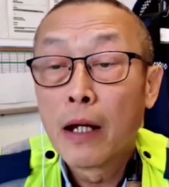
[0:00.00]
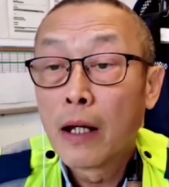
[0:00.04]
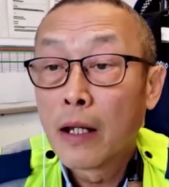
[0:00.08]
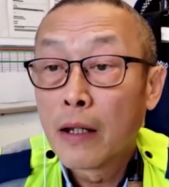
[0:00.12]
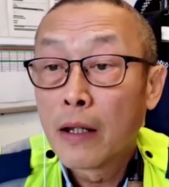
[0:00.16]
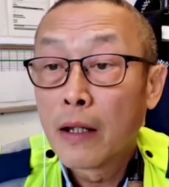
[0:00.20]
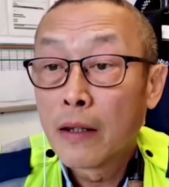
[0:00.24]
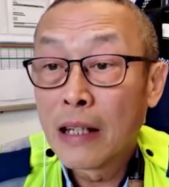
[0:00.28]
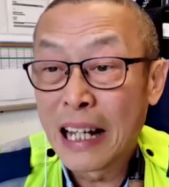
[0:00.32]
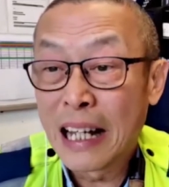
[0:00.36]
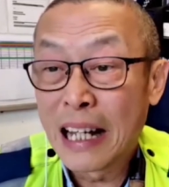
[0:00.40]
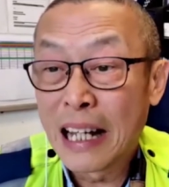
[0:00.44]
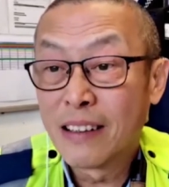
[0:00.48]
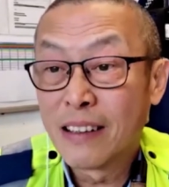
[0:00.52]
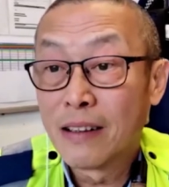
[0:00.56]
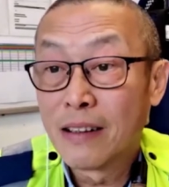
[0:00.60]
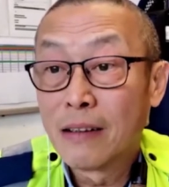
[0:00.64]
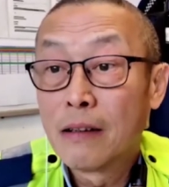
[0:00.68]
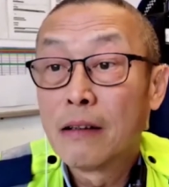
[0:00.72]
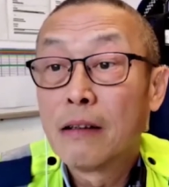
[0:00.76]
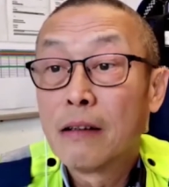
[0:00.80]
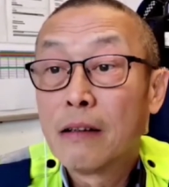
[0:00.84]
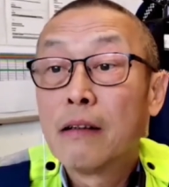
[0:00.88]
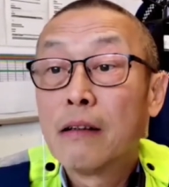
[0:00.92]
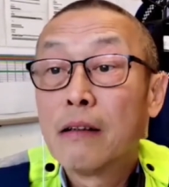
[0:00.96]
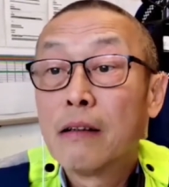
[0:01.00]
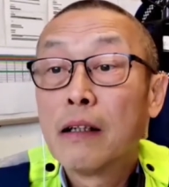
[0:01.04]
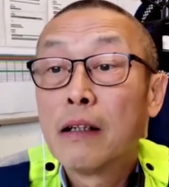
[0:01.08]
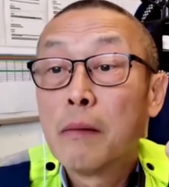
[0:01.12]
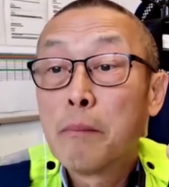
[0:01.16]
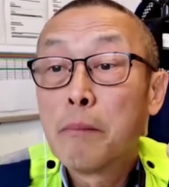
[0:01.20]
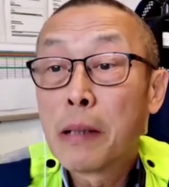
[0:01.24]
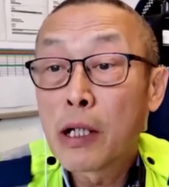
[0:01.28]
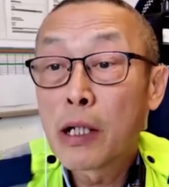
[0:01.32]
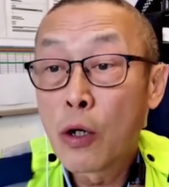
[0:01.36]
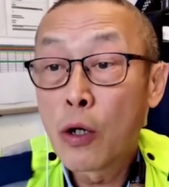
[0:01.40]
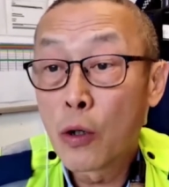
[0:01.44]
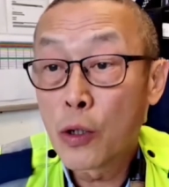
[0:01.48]
then
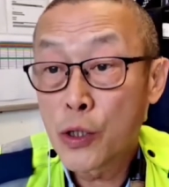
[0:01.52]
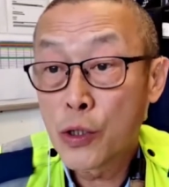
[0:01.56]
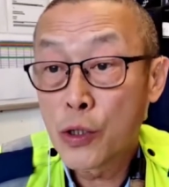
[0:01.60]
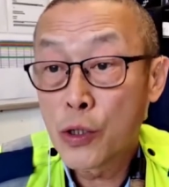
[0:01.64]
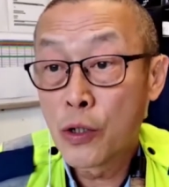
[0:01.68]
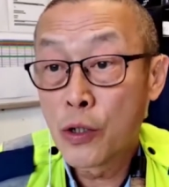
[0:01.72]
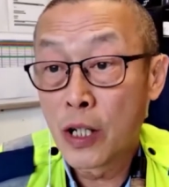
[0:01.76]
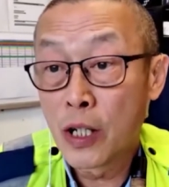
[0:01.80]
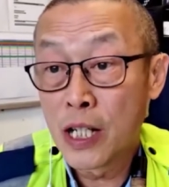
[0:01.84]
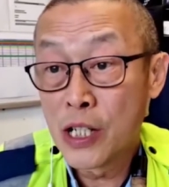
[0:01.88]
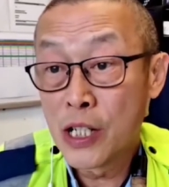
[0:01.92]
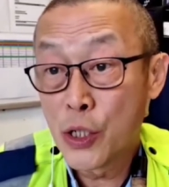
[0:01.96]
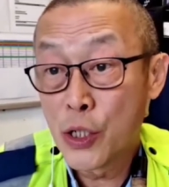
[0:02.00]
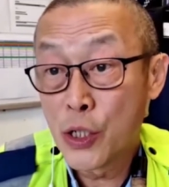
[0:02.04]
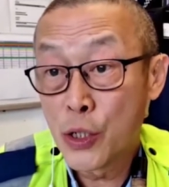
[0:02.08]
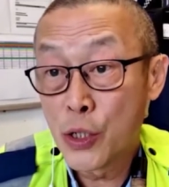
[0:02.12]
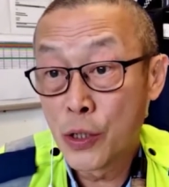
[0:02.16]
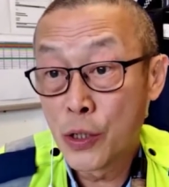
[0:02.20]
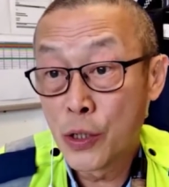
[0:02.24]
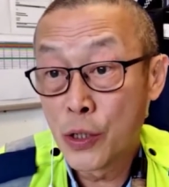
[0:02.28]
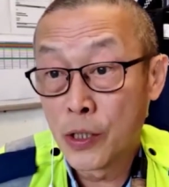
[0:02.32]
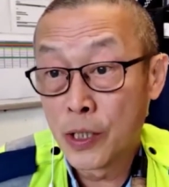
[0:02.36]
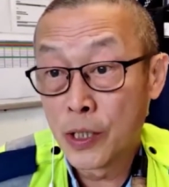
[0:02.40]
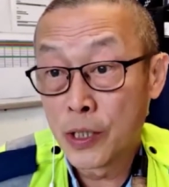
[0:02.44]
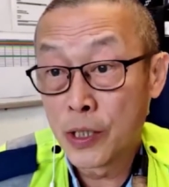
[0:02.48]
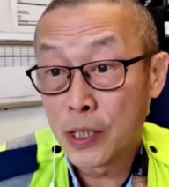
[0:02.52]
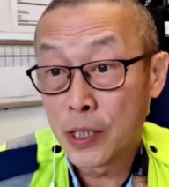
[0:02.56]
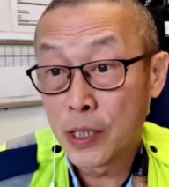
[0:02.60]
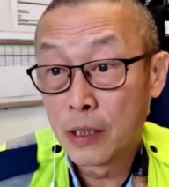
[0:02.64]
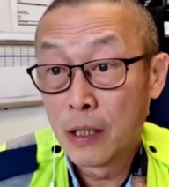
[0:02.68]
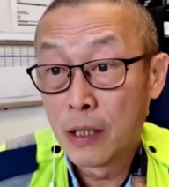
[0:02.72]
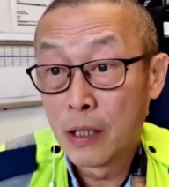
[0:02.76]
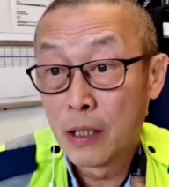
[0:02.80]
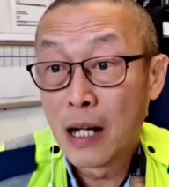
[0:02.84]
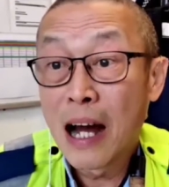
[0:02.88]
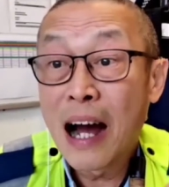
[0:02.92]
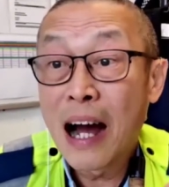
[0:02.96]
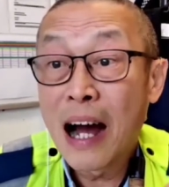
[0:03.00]
because you're insured,
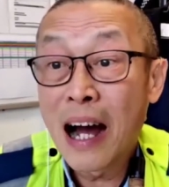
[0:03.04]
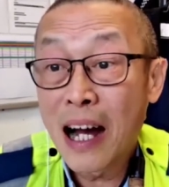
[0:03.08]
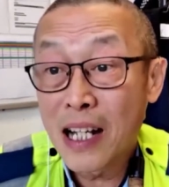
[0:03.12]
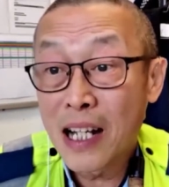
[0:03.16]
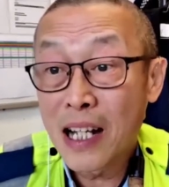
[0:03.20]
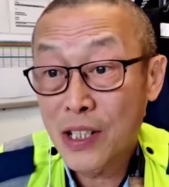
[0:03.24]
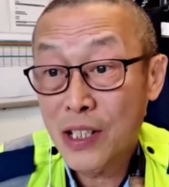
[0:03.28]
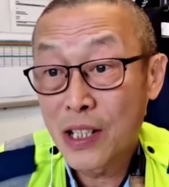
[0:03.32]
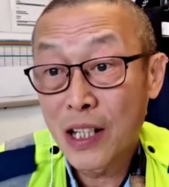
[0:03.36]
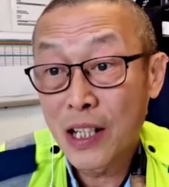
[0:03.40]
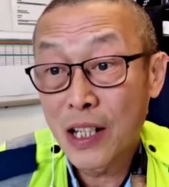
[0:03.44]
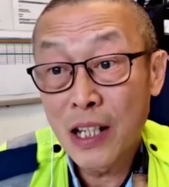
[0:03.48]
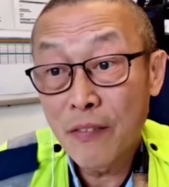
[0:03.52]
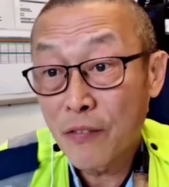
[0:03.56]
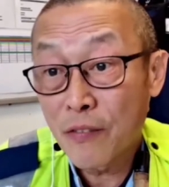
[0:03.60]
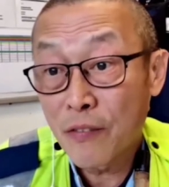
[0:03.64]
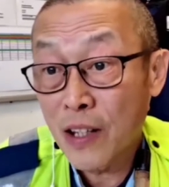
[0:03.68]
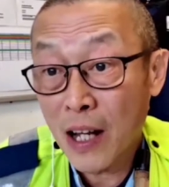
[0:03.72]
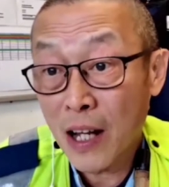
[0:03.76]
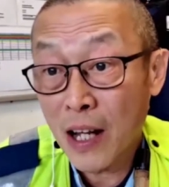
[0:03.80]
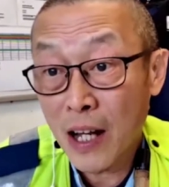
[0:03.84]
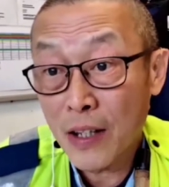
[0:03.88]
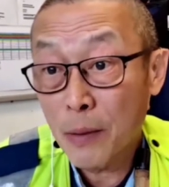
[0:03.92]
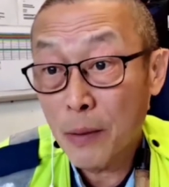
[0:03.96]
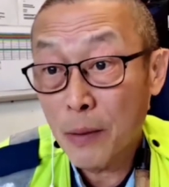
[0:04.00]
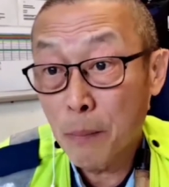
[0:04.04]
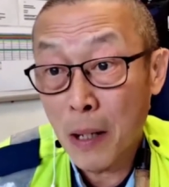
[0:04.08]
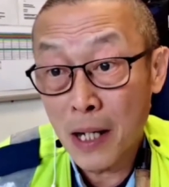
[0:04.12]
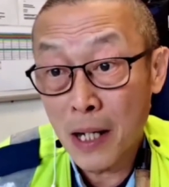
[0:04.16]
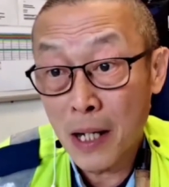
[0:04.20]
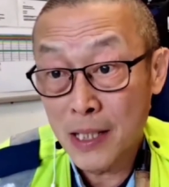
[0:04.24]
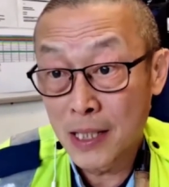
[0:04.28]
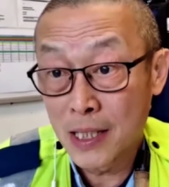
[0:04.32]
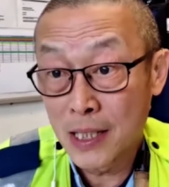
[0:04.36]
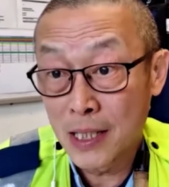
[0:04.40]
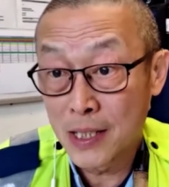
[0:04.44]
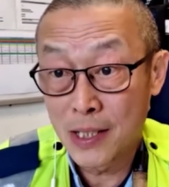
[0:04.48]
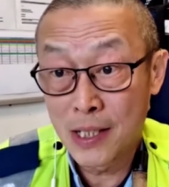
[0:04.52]
ask if the other party
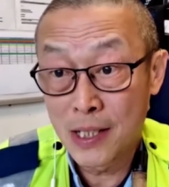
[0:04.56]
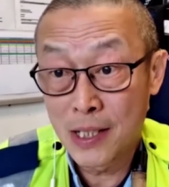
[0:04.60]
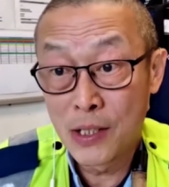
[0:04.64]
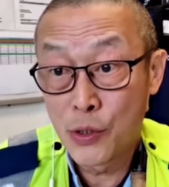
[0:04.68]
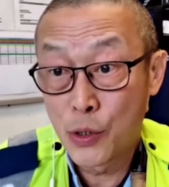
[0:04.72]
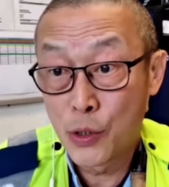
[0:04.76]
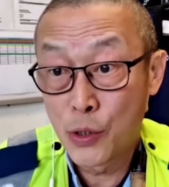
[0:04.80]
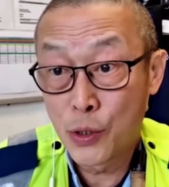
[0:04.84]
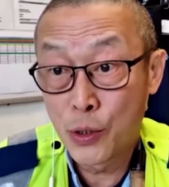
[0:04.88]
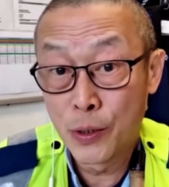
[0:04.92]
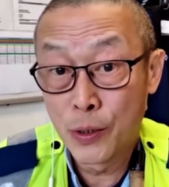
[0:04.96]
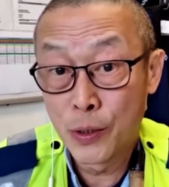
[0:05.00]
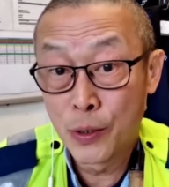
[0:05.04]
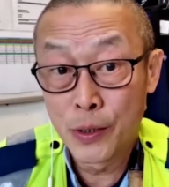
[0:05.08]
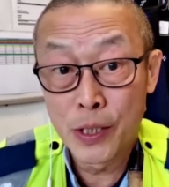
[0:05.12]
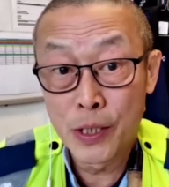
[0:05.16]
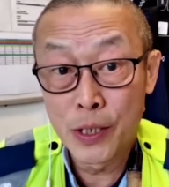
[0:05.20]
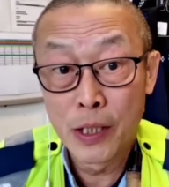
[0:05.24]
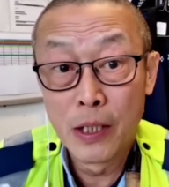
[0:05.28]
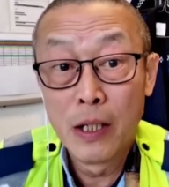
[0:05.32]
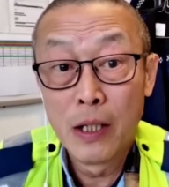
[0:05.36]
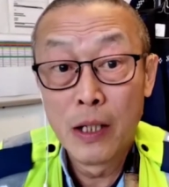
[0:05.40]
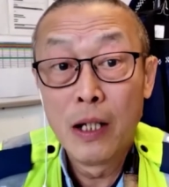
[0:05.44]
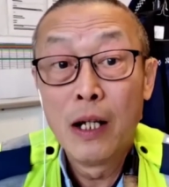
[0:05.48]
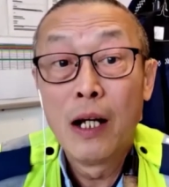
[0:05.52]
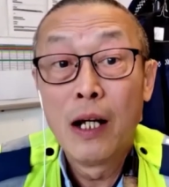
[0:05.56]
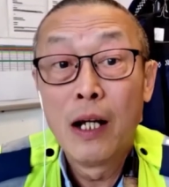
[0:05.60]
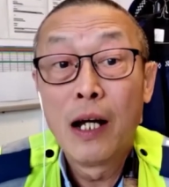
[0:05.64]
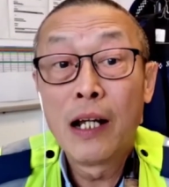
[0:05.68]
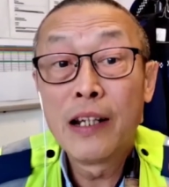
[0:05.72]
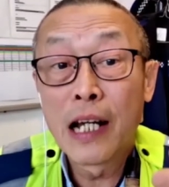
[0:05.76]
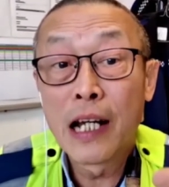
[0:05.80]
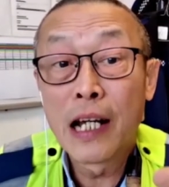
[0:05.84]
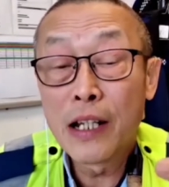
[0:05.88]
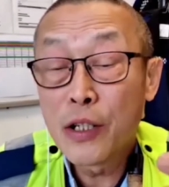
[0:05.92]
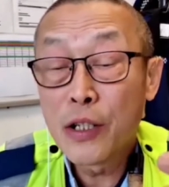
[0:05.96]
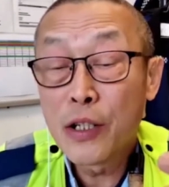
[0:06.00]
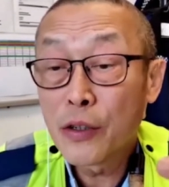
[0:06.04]
is insured, and
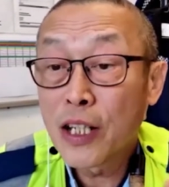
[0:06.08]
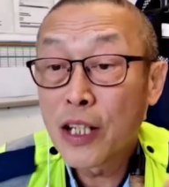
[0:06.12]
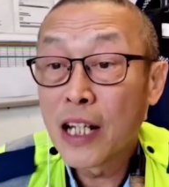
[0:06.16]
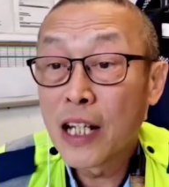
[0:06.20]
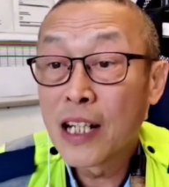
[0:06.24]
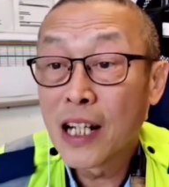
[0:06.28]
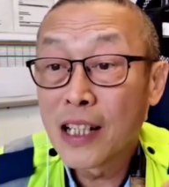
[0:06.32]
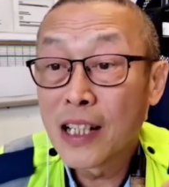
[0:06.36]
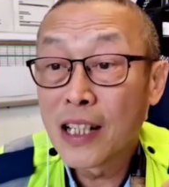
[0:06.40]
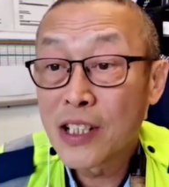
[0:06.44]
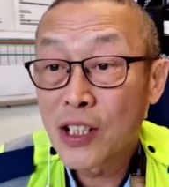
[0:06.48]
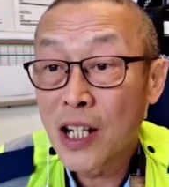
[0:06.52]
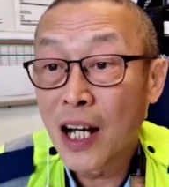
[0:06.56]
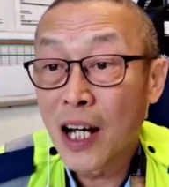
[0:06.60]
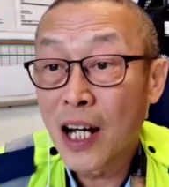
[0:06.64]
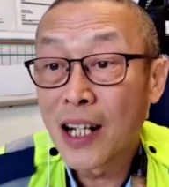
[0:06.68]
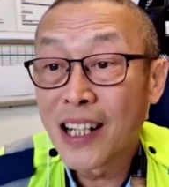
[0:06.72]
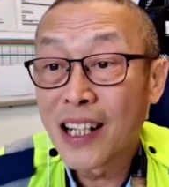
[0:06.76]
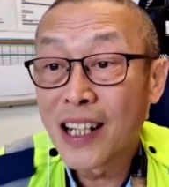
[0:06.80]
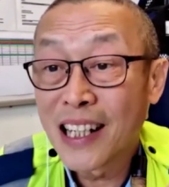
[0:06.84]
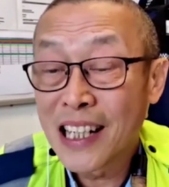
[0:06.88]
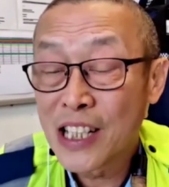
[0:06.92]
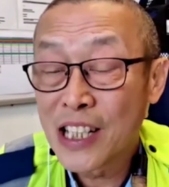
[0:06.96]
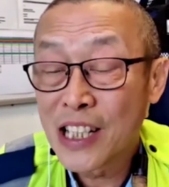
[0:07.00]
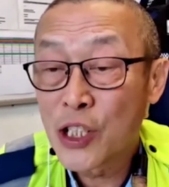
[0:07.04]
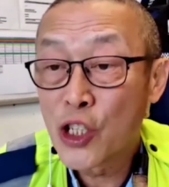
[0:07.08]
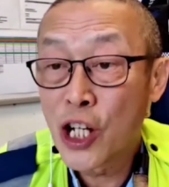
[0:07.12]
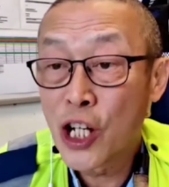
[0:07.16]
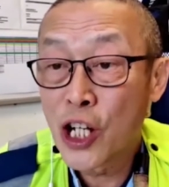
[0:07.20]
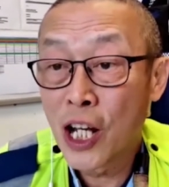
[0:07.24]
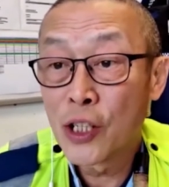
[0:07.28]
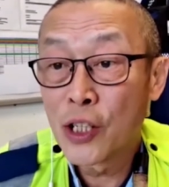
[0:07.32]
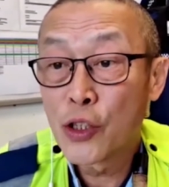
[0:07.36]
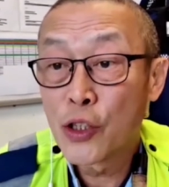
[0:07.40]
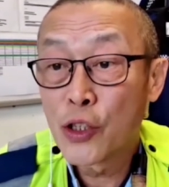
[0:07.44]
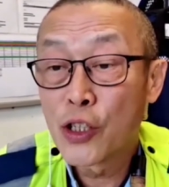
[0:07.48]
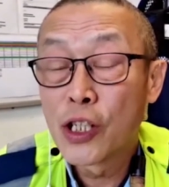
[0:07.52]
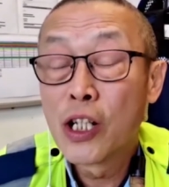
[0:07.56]
then you can start
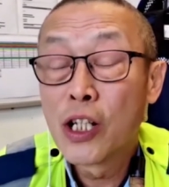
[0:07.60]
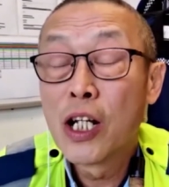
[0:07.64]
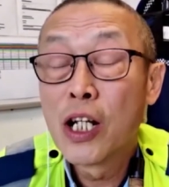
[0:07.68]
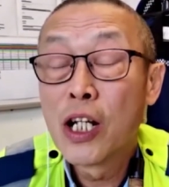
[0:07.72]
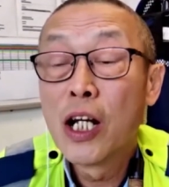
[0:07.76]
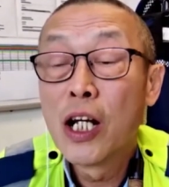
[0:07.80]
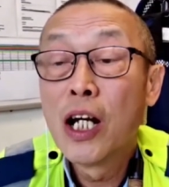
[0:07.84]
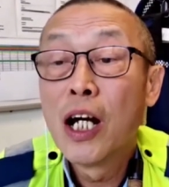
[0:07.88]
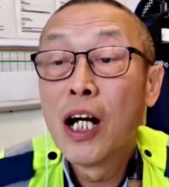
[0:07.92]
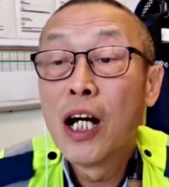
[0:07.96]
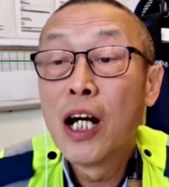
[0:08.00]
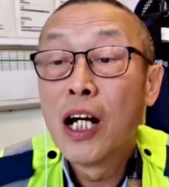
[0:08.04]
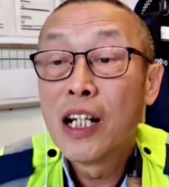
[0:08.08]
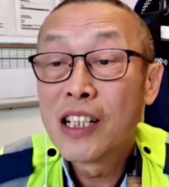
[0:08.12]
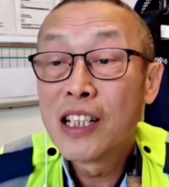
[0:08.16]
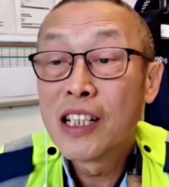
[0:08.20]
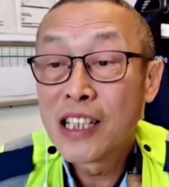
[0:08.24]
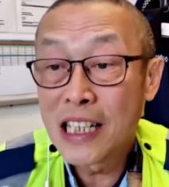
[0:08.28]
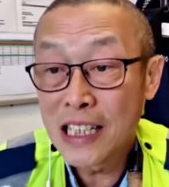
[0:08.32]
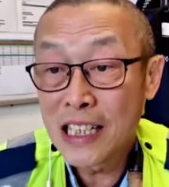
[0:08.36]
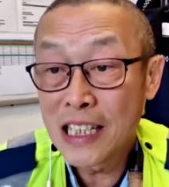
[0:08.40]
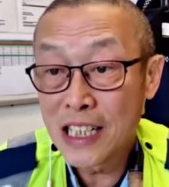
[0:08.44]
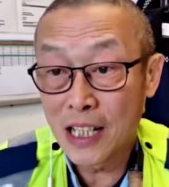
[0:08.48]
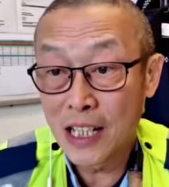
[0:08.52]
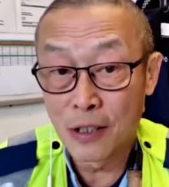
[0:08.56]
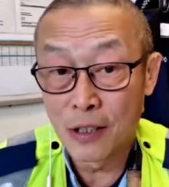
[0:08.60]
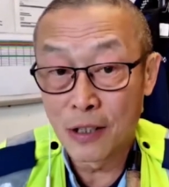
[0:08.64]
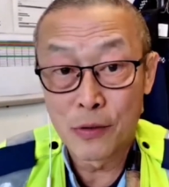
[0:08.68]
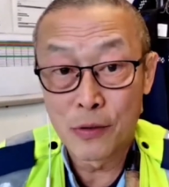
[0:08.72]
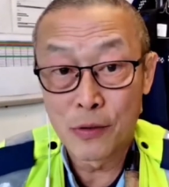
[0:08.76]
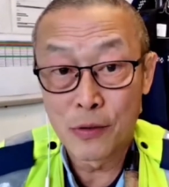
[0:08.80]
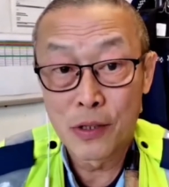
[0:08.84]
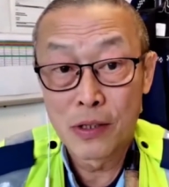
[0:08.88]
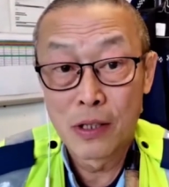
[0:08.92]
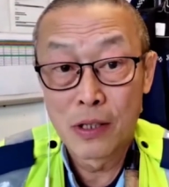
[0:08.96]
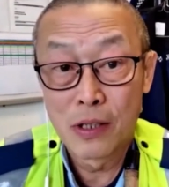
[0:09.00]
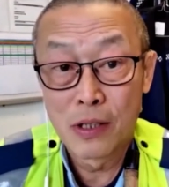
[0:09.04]
exchange details.